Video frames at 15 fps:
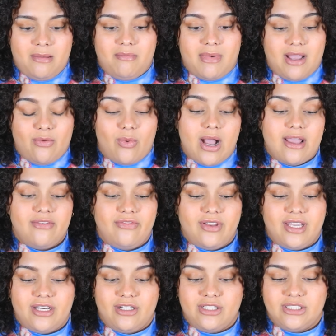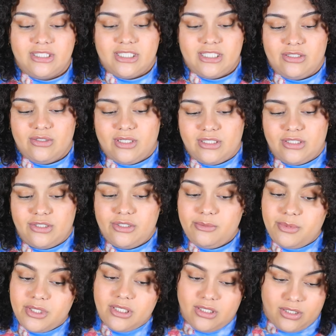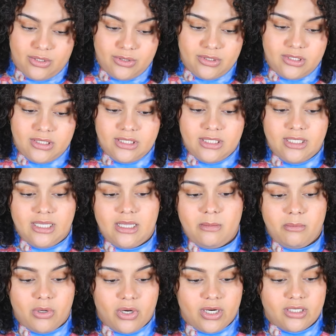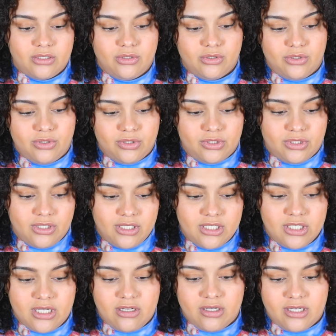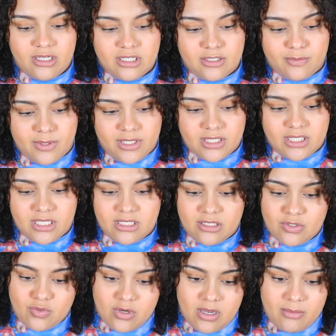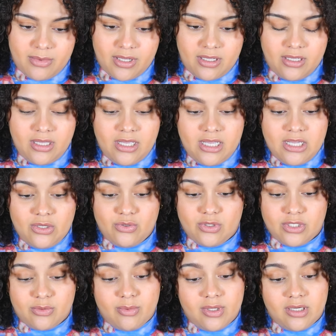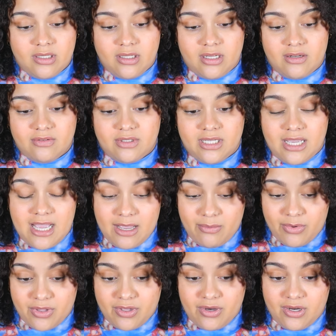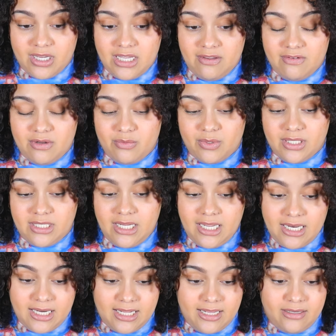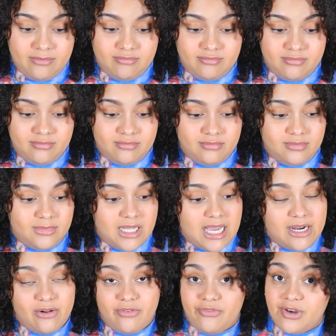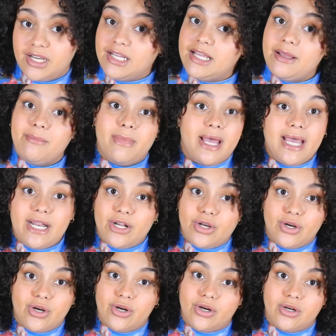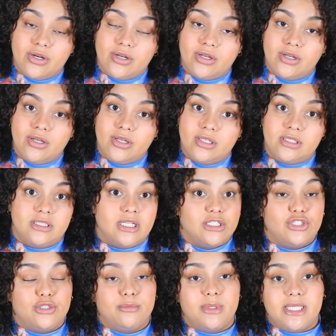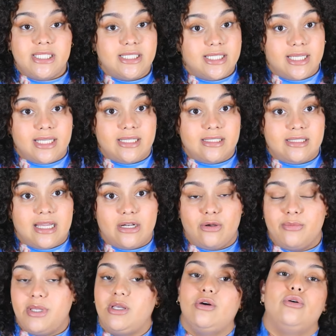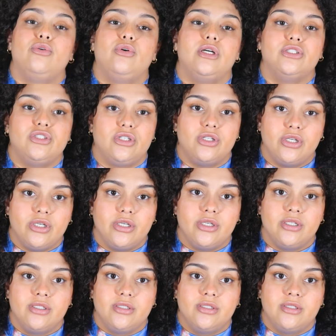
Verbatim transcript: My wife and her sister are super close, in part due to certain childhood experiences and trauma, so I spent a lot of time with her even when dating. That don't fucking matter. It's not your business. That don't mean go crush on her.